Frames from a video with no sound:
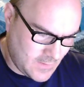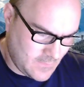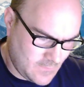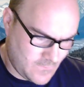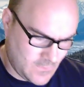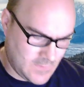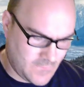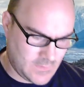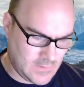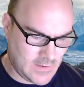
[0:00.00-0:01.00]
for
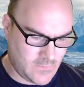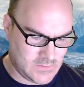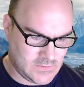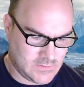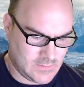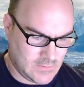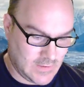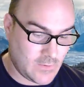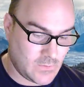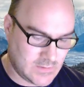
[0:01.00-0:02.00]
different language
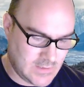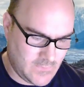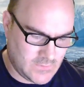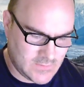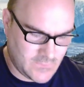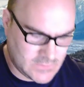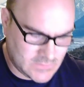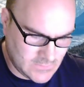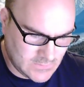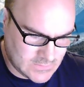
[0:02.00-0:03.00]
levels of your
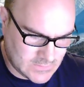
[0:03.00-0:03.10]
students?